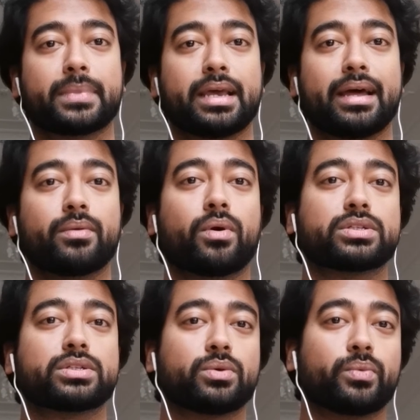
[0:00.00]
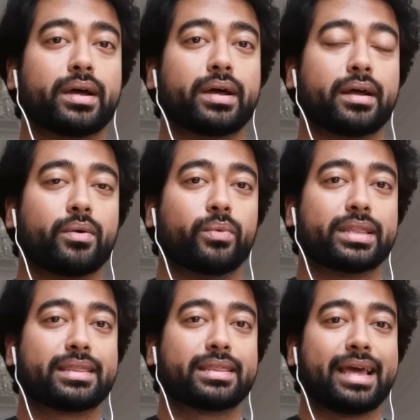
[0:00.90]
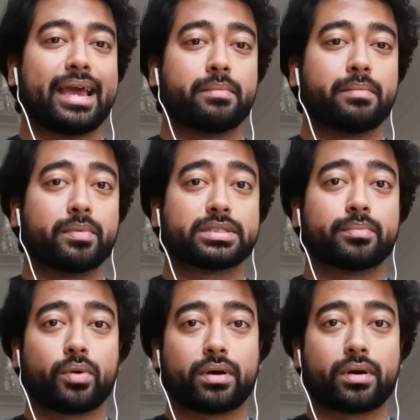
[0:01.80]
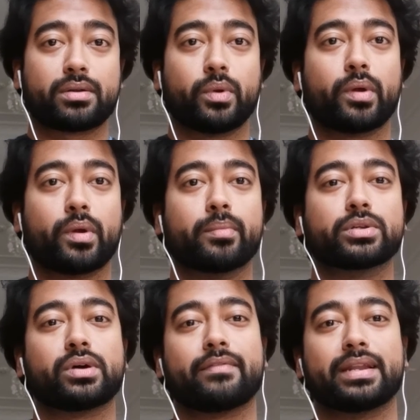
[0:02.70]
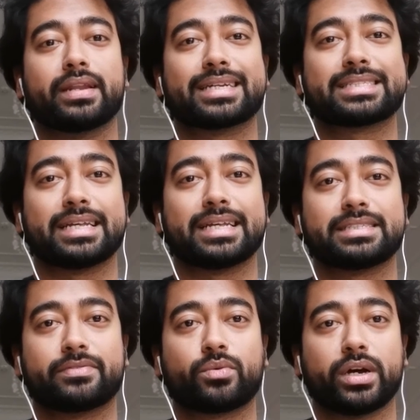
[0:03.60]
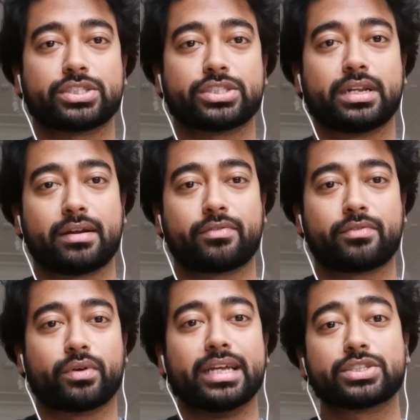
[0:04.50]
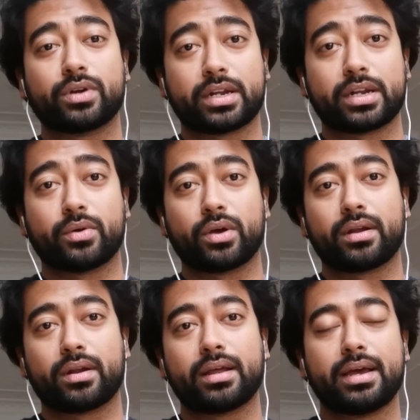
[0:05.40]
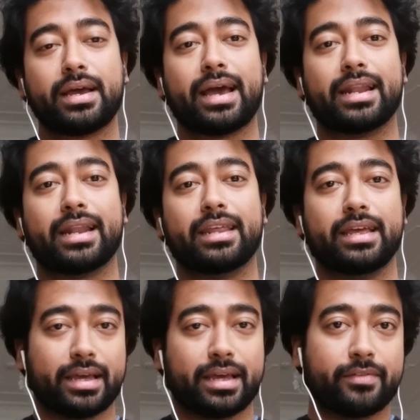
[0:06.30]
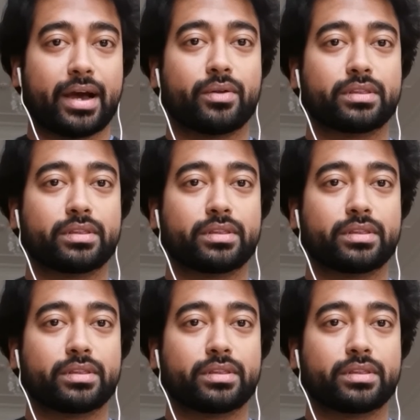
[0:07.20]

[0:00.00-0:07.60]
And also with AMable support, we were able to have an extensive questionnaire for each criterion and evaluate